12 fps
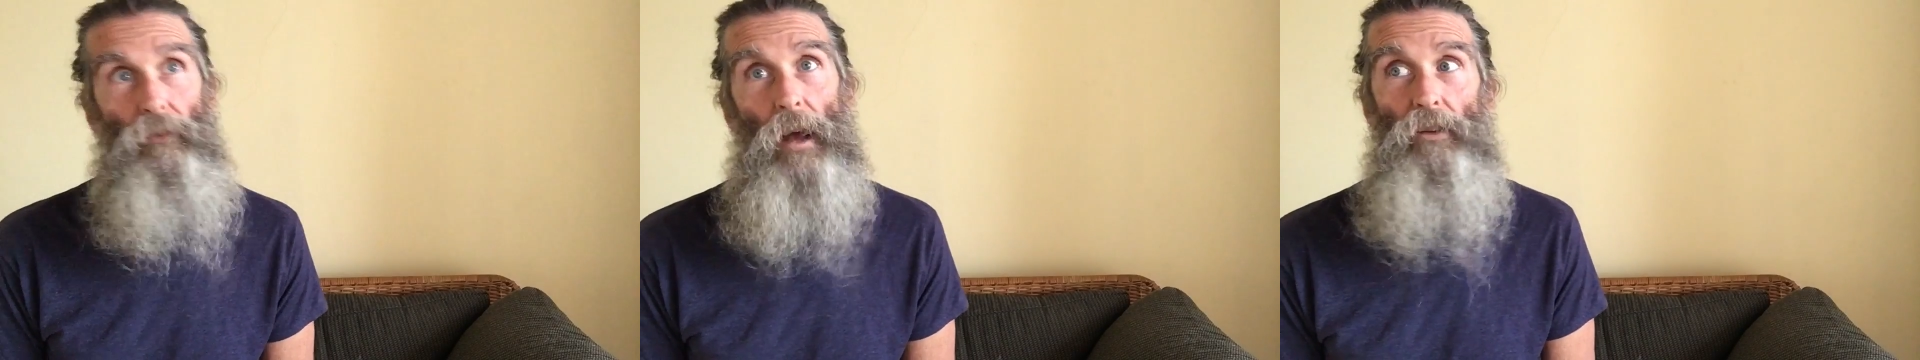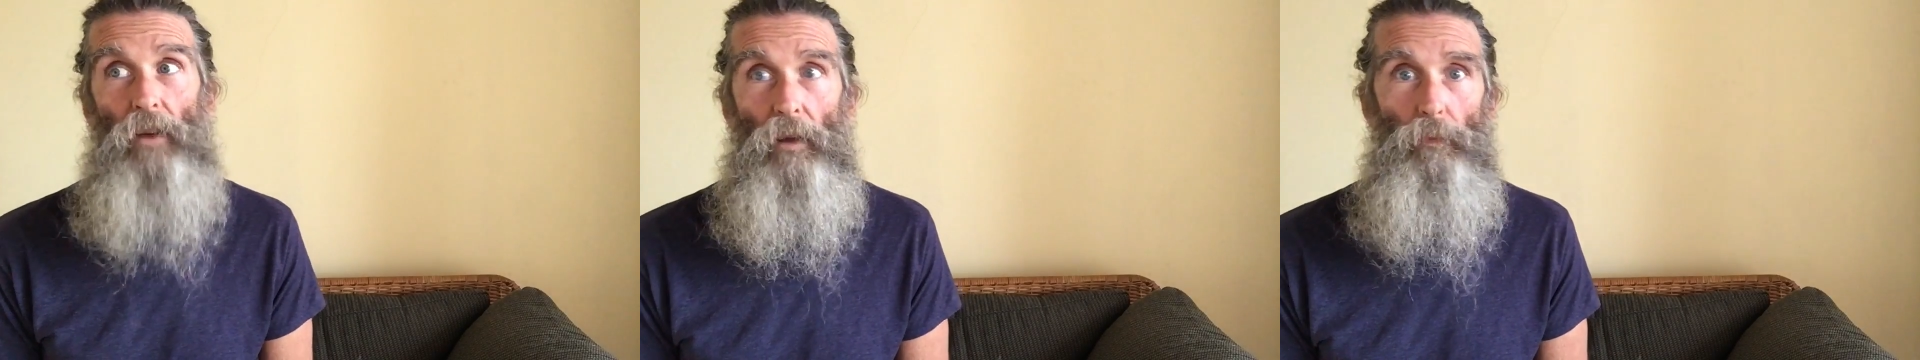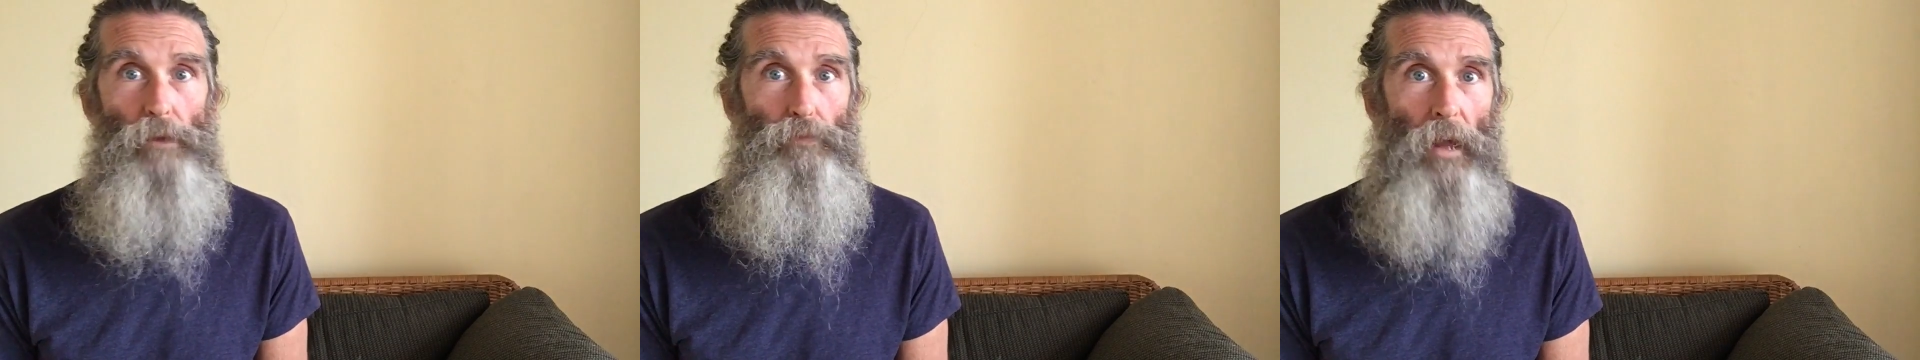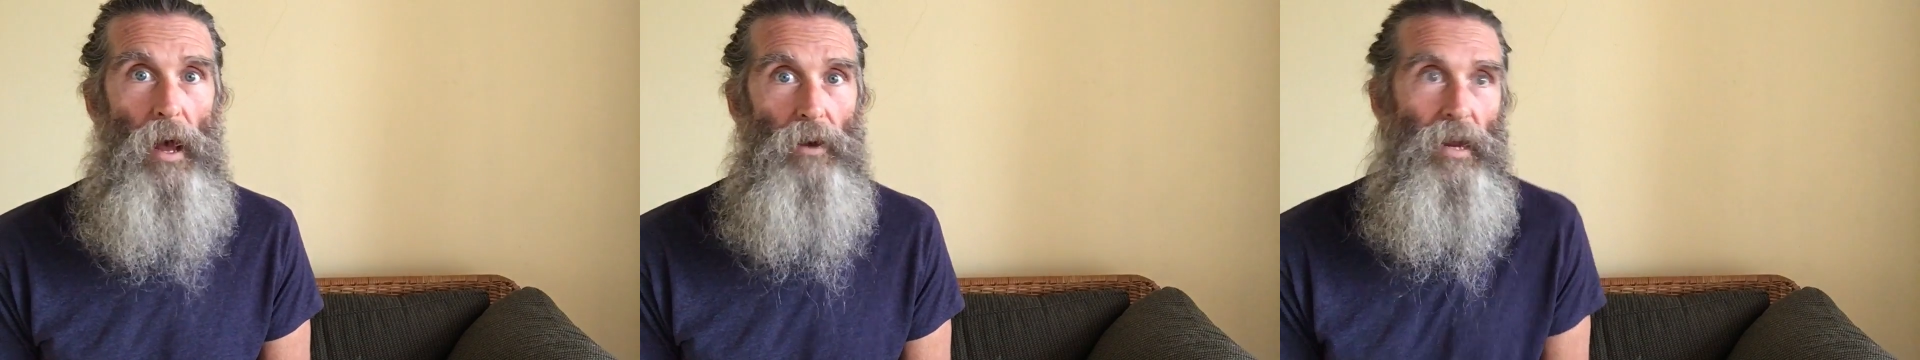I check
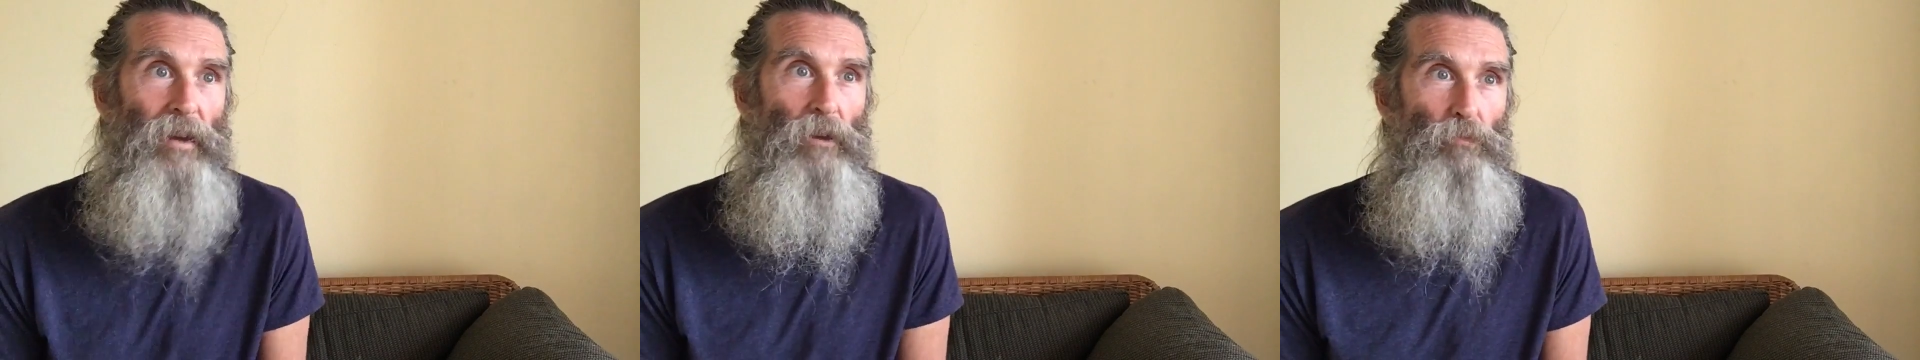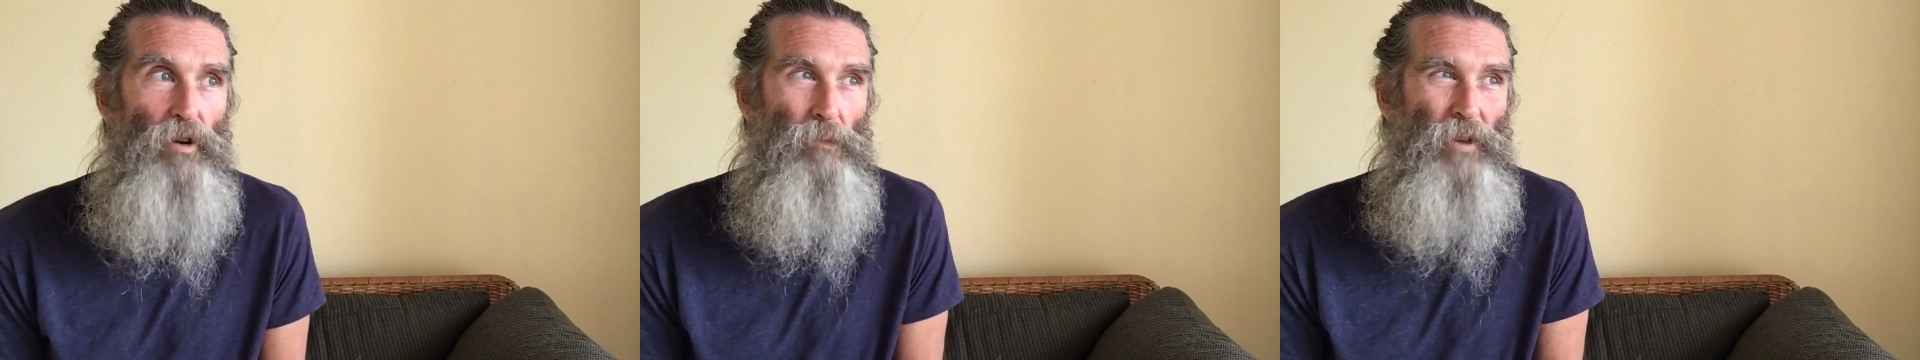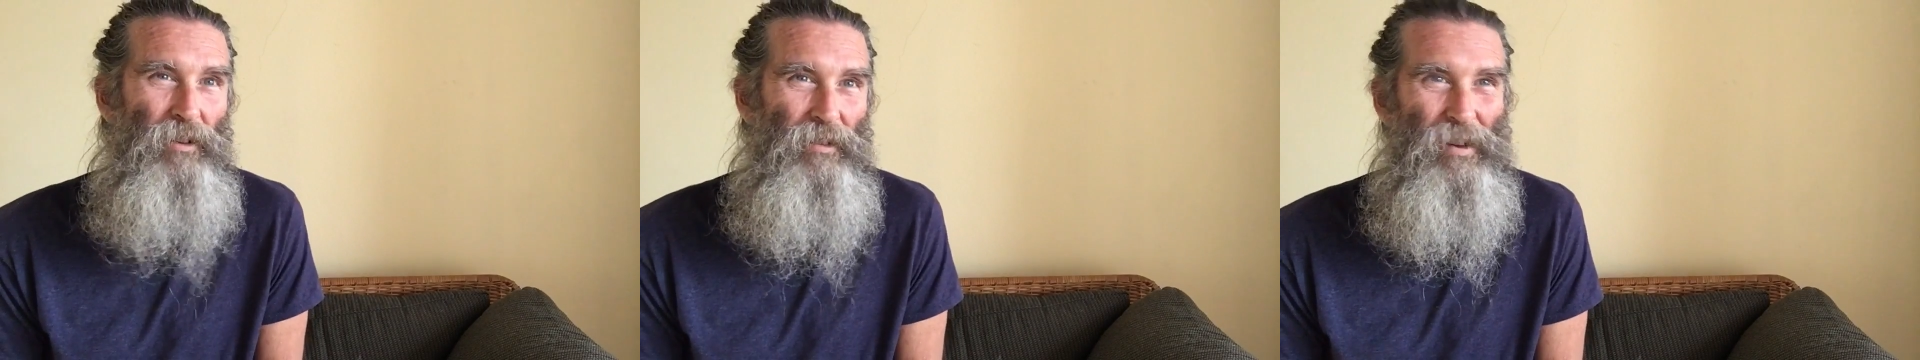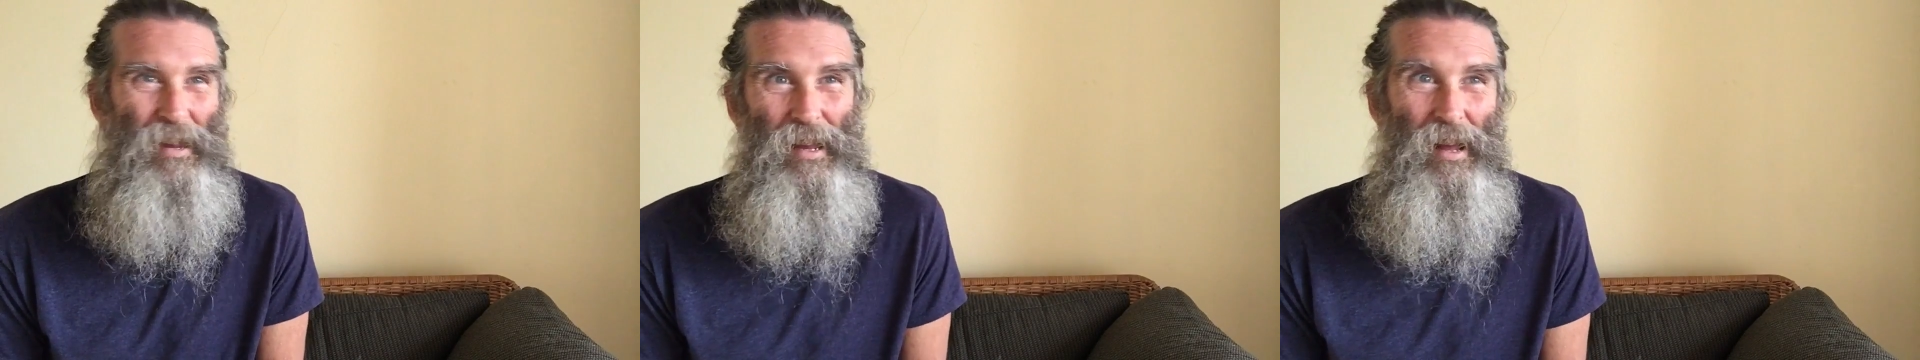people out and I can pretty much
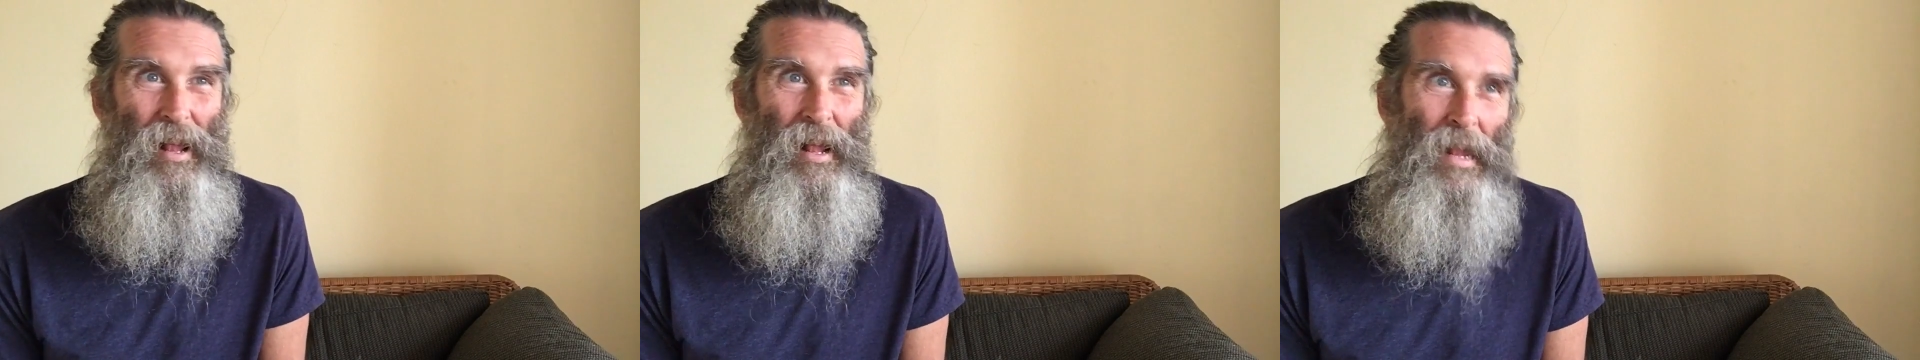see,